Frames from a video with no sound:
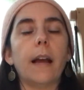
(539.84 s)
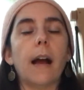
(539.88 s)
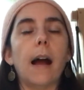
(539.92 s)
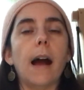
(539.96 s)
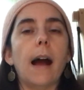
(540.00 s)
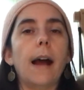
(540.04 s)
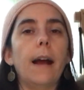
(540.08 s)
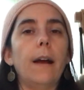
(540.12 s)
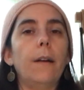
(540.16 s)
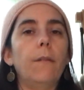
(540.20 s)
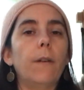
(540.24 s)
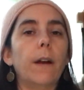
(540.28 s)

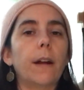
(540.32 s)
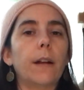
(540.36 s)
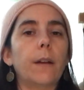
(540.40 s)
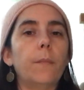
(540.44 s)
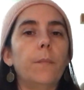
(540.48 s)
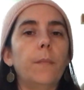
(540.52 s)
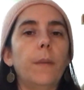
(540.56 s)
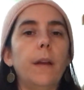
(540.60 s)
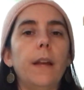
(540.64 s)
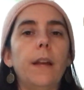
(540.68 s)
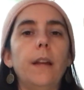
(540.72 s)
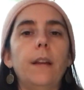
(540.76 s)
I
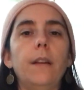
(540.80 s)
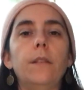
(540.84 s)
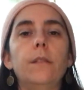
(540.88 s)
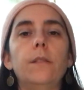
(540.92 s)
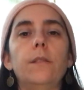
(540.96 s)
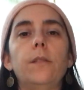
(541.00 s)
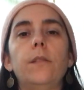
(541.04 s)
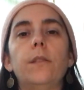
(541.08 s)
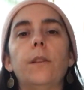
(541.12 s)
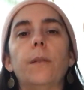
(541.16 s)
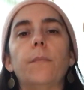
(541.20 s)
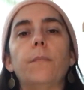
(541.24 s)

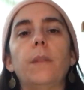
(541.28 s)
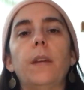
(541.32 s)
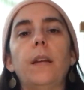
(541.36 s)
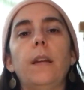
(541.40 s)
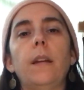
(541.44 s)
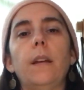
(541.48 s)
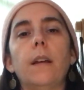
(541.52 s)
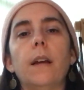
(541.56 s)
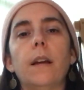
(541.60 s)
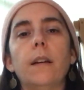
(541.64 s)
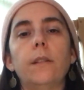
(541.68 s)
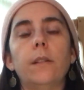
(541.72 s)
recommend
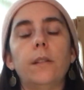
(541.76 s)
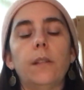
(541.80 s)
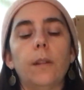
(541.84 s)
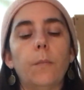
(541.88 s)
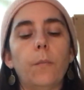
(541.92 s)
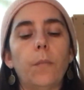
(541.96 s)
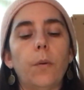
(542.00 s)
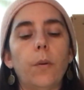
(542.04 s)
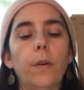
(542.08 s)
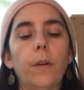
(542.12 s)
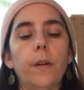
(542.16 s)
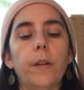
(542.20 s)
something as
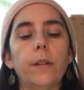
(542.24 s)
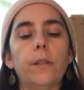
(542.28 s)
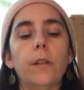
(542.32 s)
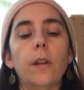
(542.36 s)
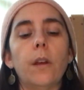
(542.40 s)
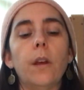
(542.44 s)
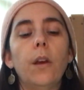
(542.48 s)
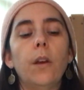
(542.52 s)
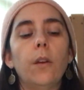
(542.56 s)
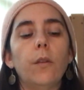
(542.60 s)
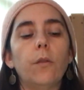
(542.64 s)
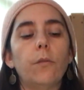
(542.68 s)
simple as
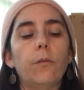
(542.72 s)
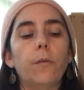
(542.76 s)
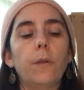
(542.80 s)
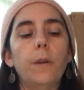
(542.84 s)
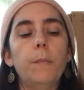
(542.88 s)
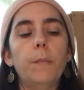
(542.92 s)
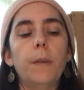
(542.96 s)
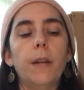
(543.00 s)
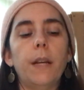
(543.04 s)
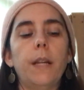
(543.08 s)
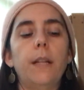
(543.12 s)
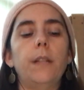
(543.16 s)
3
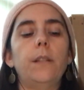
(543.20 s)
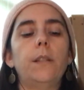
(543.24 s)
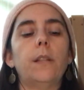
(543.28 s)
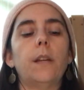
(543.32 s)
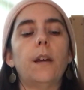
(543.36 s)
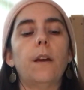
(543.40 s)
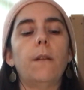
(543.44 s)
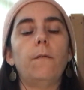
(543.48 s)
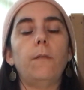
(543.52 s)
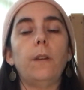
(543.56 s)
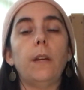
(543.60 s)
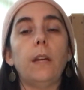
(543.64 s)
minutes
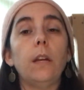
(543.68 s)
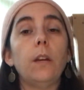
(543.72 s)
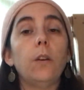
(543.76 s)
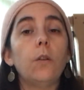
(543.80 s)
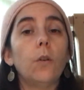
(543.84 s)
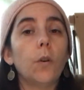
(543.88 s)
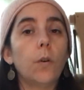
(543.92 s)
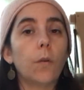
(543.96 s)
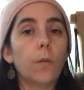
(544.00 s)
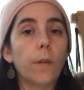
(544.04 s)
of ego